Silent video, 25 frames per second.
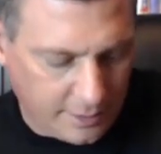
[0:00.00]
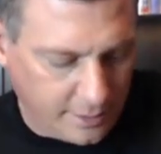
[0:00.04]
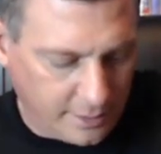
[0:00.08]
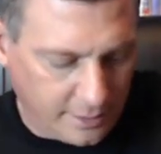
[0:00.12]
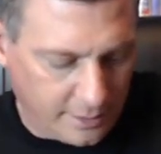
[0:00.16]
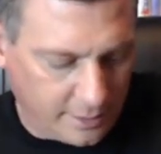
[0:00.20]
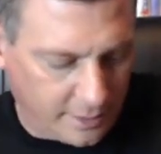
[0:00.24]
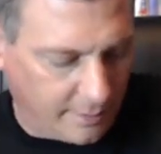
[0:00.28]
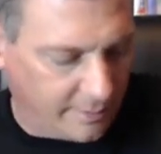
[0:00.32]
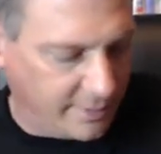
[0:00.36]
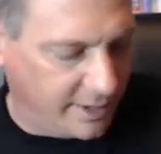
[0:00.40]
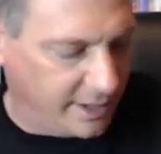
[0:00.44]

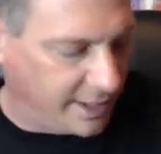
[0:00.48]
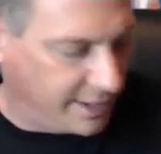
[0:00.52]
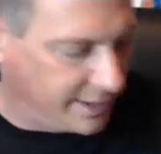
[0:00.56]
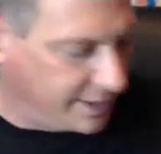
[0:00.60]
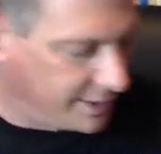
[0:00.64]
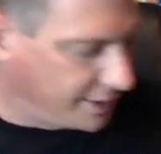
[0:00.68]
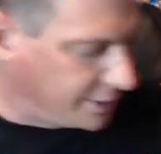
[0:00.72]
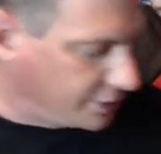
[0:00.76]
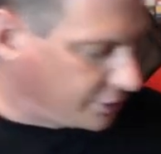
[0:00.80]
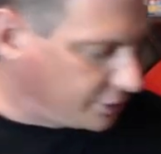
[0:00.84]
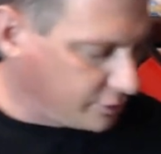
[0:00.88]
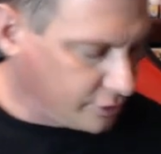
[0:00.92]
I mean, that
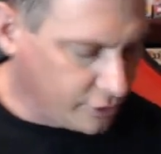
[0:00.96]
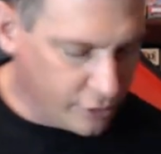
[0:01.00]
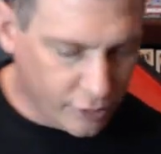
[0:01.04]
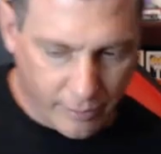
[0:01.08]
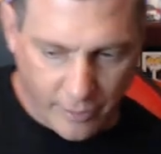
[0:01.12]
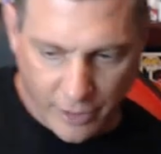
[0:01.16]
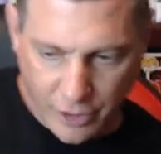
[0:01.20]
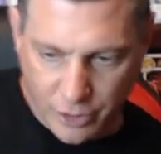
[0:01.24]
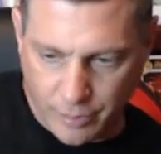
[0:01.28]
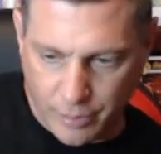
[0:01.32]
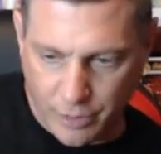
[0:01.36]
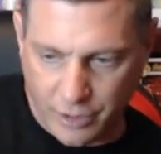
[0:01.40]
didn't do
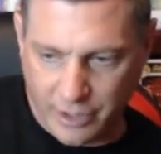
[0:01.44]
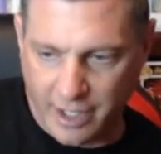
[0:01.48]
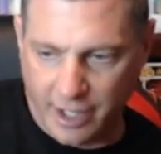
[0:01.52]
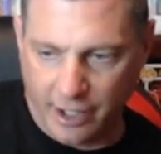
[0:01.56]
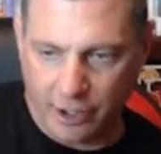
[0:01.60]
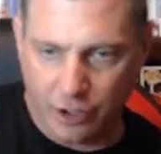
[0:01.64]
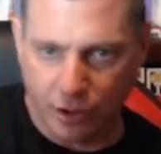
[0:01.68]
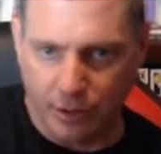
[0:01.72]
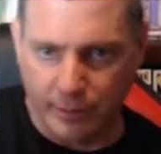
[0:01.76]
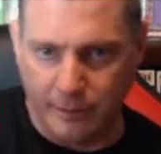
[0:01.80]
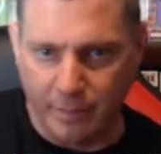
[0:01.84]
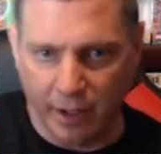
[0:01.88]
much
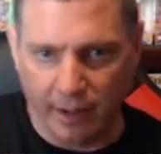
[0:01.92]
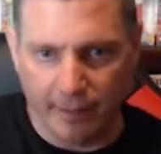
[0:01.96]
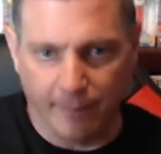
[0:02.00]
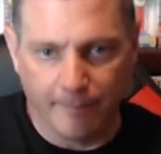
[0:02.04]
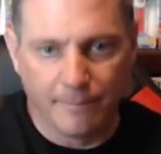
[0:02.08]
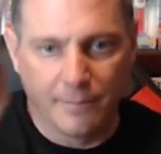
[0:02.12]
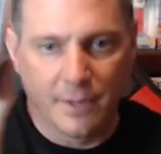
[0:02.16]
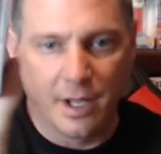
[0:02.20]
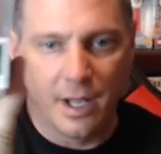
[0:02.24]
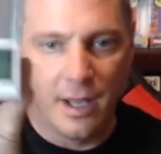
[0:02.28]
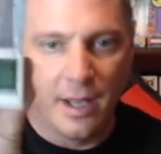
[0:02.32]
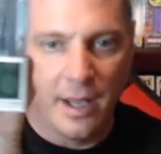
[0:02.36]
protection, but
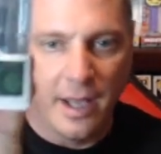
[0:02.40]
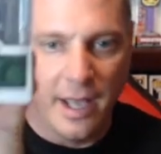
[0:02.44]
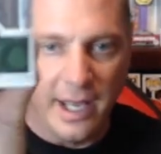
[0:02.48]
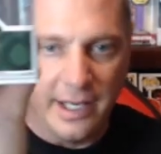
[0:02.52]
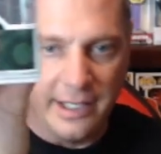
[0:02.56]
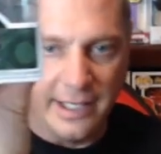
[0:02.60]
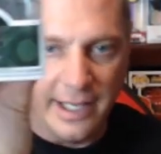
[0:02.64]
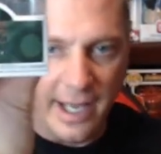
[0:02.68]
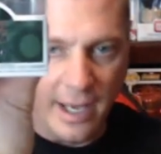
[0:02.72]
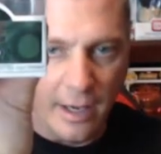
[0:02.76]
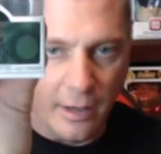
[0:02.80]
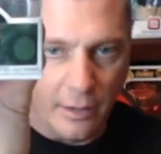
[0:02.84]

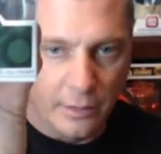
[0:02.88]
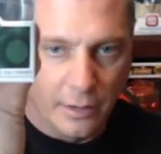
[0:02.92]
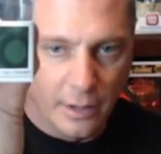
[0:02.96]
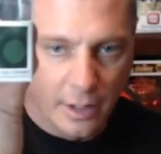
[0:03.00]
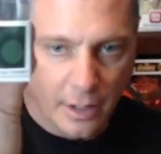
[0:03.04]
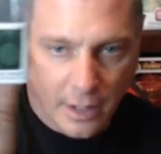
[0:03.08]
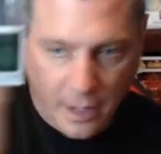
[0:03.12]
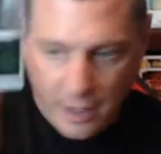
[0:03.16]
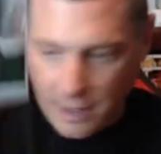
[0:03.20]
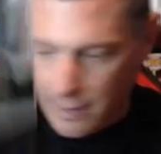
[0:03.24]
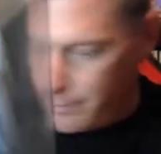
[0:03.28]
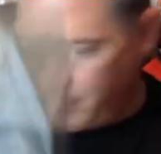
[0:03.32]
anyhow,
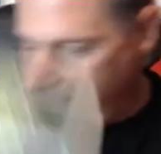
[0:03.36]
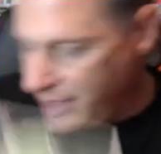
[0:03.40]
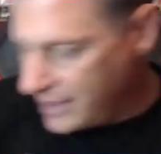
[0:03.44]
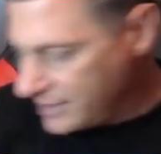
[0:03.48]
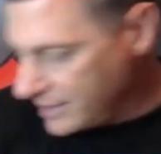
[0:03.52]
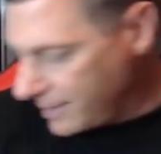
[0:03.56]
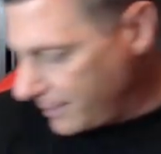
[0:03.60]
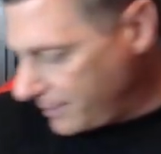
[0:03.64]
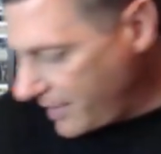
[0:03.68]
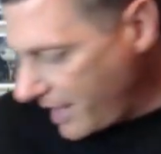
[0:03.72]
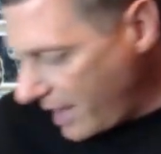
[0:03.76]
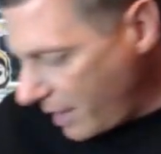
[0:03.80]
picked
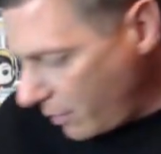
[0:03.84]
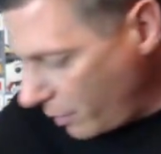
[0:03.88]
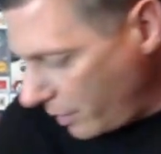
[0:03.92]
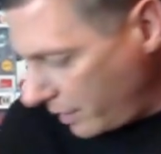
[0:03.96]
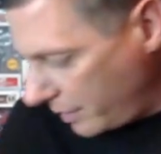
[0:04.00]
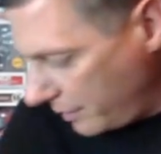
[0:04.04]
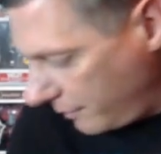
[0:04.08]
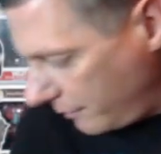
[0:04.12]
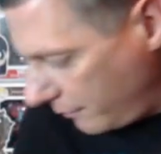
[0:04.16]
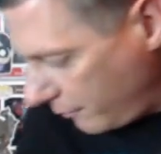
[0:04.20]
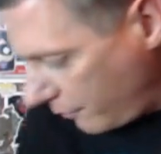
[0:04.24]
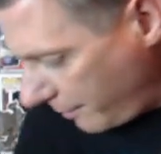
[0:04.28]
up that
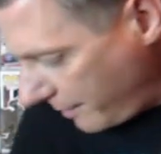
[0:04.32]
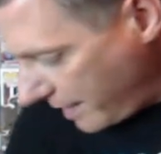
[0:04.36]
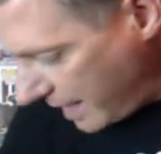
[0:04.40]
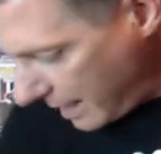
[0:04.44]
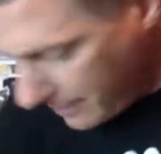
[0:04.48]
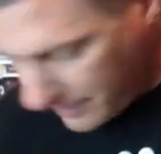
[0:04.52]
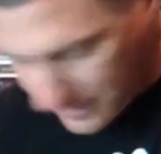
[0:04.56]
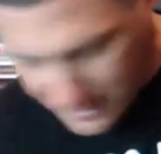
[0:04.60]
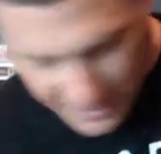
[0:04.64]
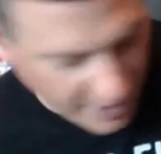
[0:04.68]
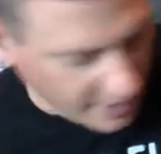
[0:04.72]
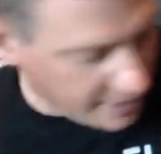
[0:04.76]
one from
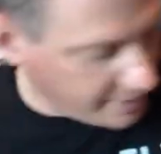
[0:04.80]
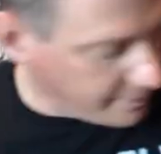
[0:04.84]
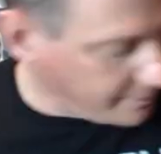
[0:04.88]
Amazon.